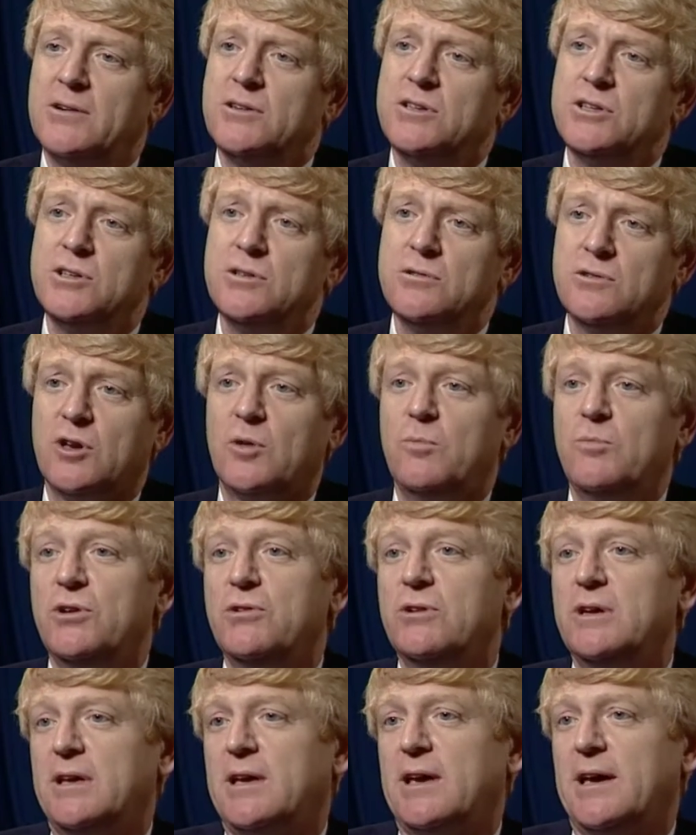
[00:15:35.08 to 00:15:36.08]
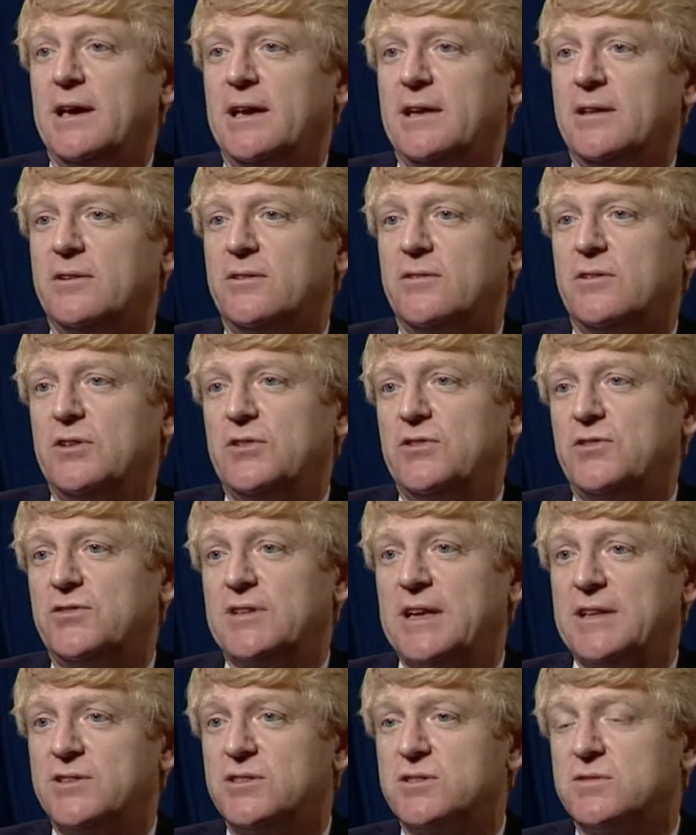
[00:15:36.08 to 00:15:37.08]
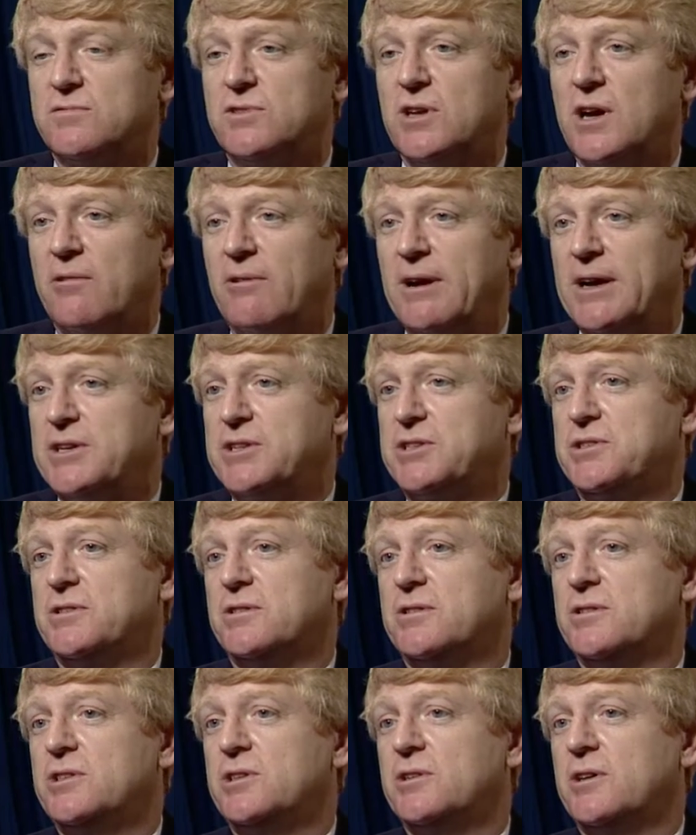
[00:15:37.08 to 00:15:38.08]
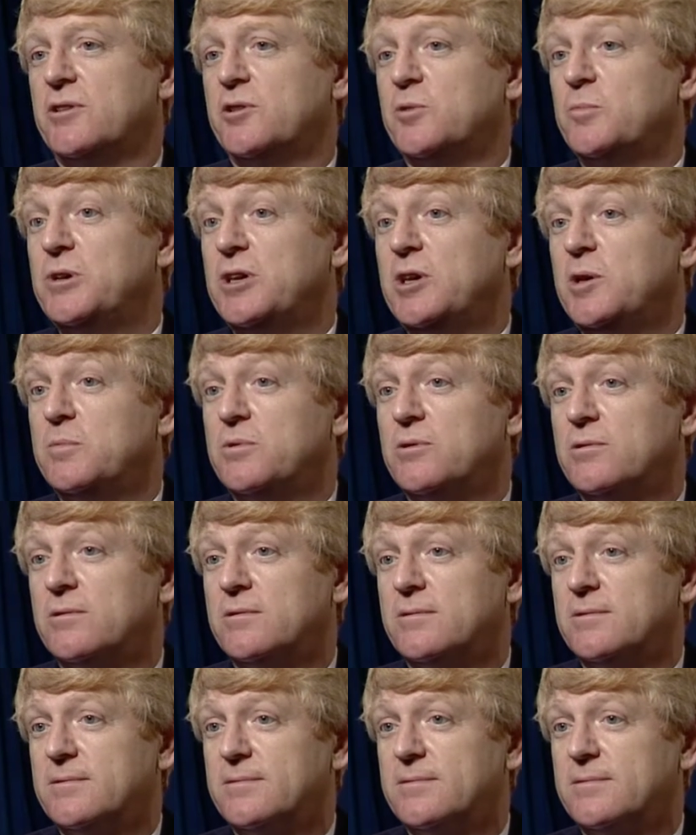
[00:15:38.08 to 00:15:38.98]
do you communicate this sense of direction to other people?